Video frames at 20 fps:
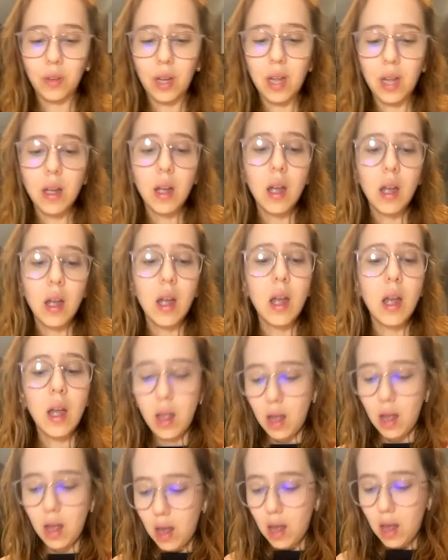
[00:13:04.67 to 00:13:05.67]
Okay.
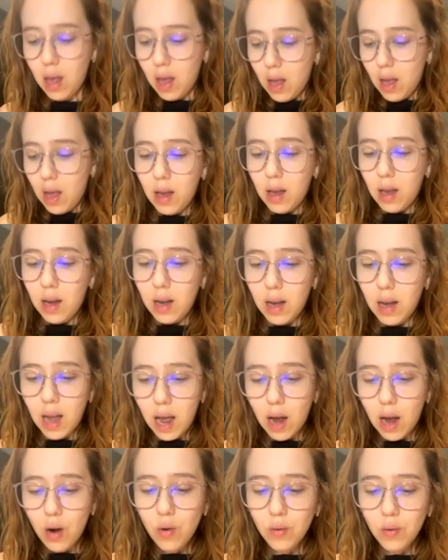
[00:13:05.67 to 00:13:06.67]

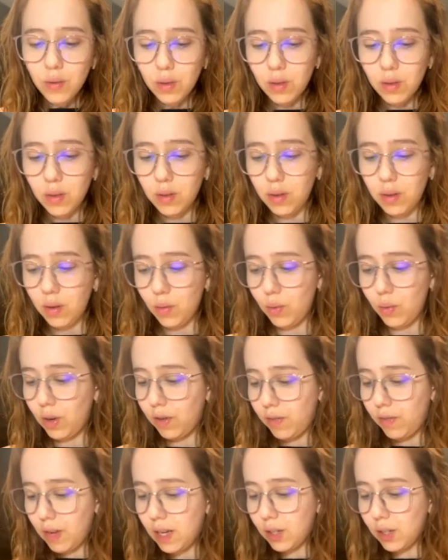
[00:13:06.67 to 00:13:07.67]
Now
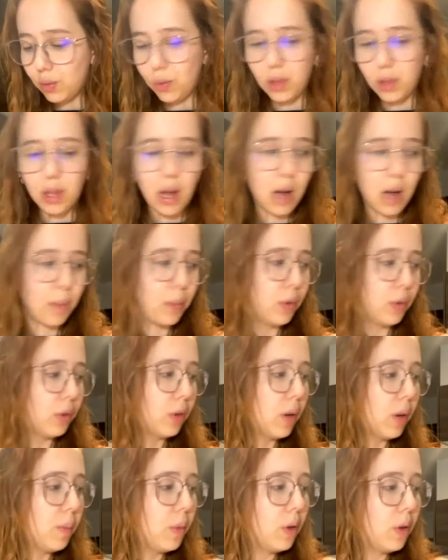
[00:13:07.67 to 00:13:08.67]
we're finished with the
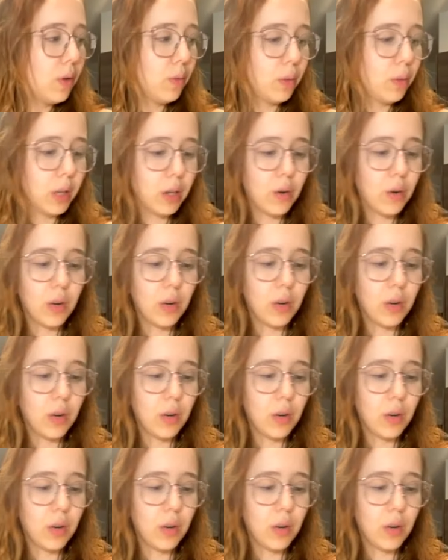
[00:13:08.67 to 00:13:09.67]
apple crumble. We're
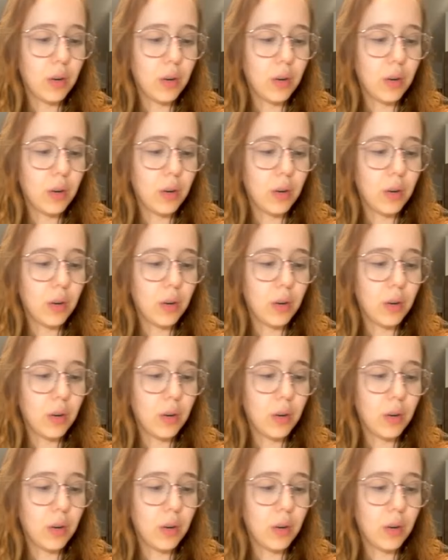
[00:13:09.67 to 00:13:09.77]
going